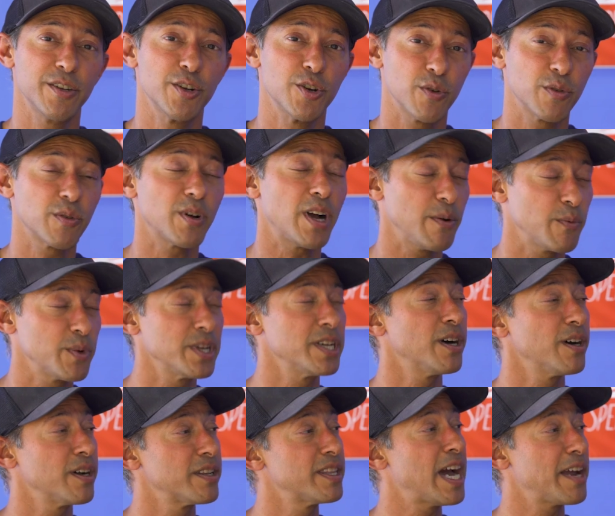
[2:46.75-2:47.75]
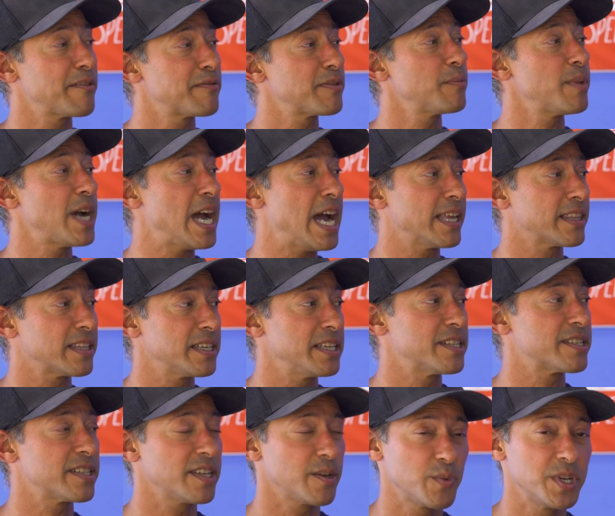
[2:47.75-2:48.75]
you know, uh, we heard that from our
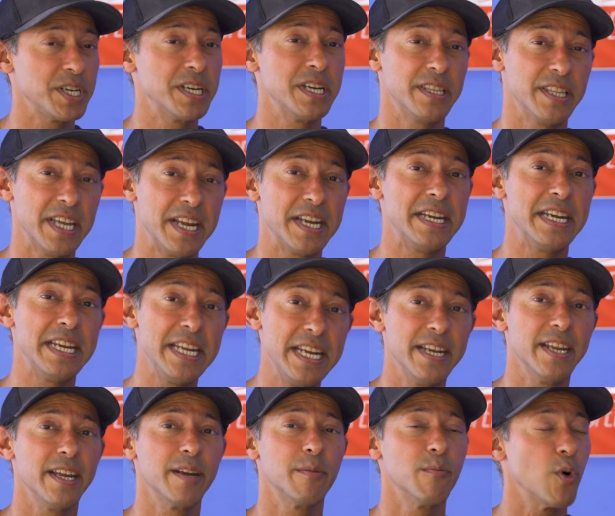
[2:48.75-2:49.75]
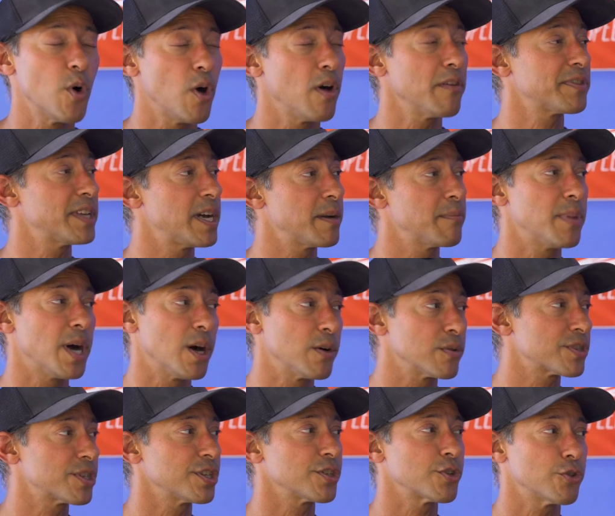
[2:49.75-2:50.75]
athletes that we they needed more of that
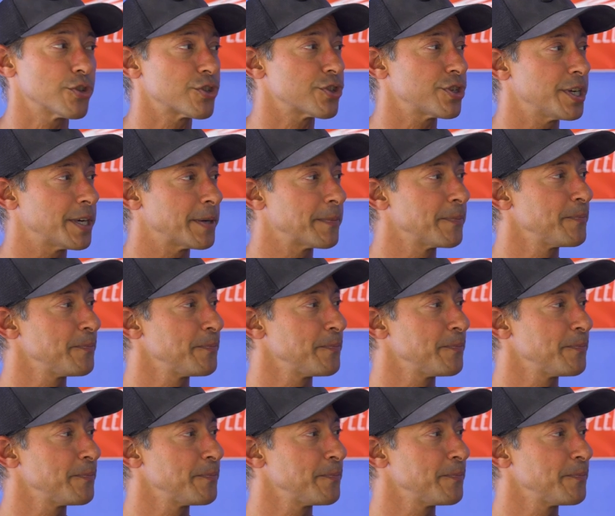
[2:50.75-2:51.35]
bounce and cushioning.